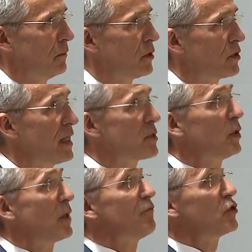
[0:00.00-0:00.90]
So that's
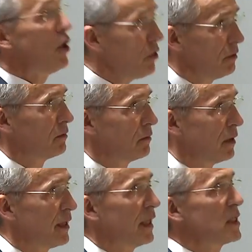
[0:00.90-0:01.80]
what we have done,
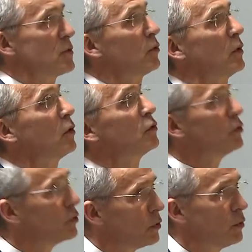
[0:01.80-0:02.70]
and that is what we're going to
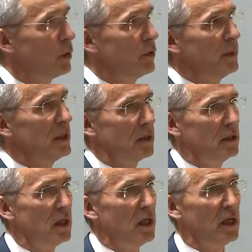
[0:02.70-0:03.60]
do when we meet
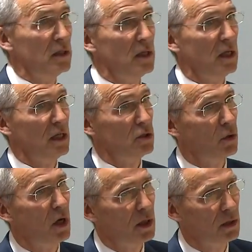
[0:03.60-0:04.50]
in
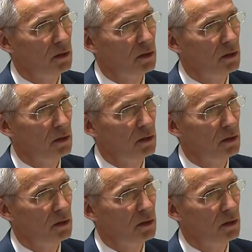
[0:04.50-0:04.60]
July.